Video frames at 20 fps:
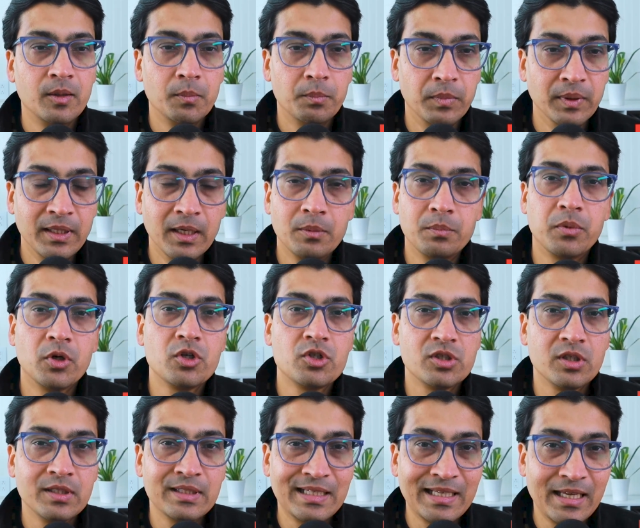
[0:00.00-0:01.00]
But that
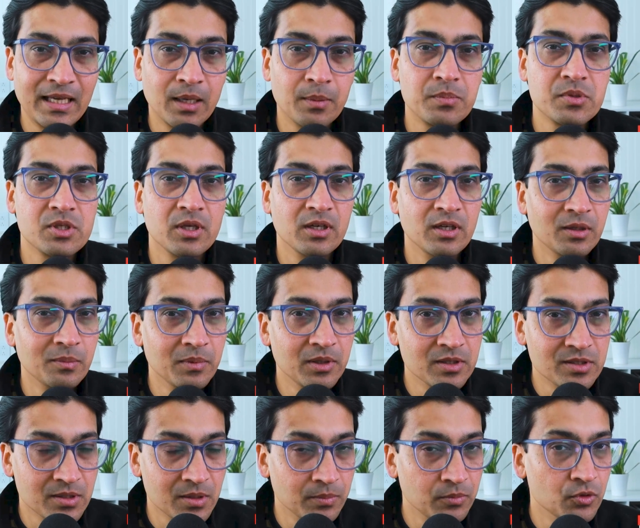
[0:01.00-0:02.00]
person kept sending me
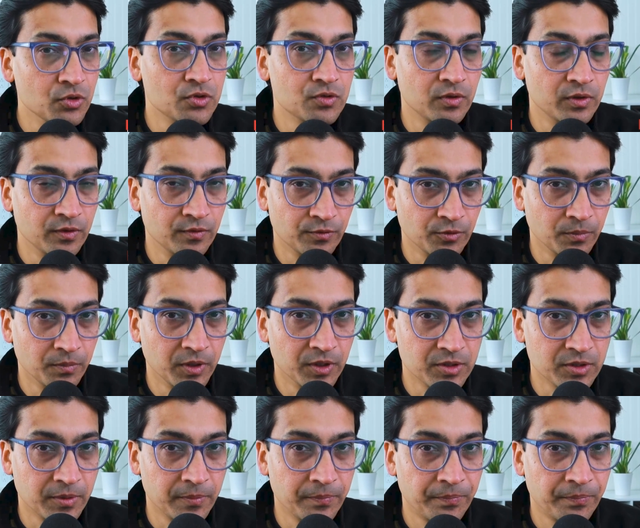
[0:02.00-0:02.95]
some useful information.